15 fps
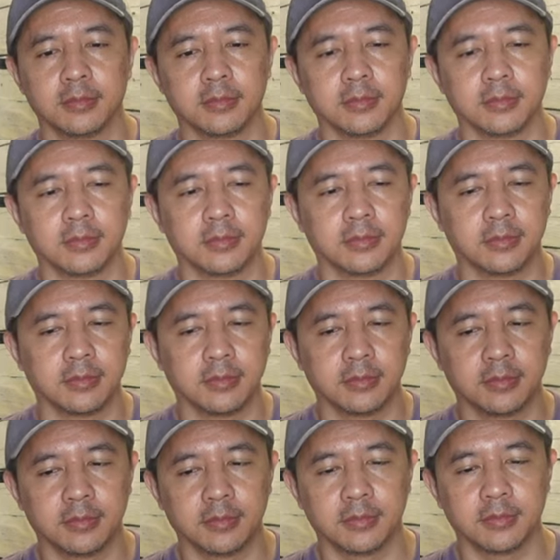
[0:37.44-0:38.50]

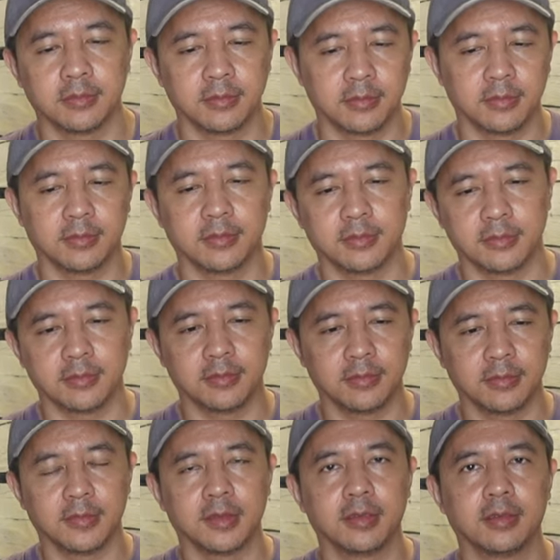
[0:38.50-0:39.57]

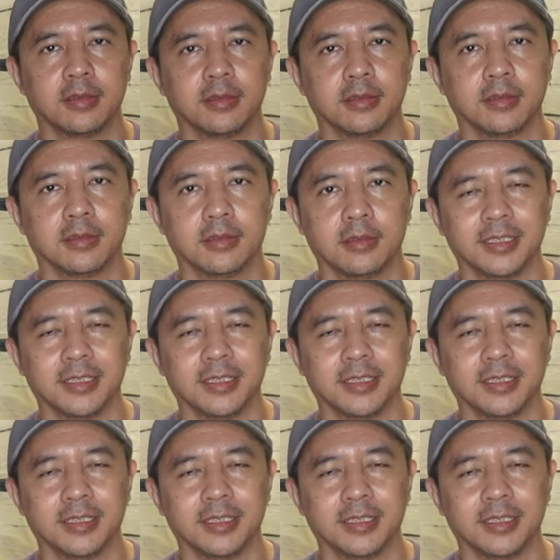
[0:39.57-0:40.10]
No words are spoken by the person on screen.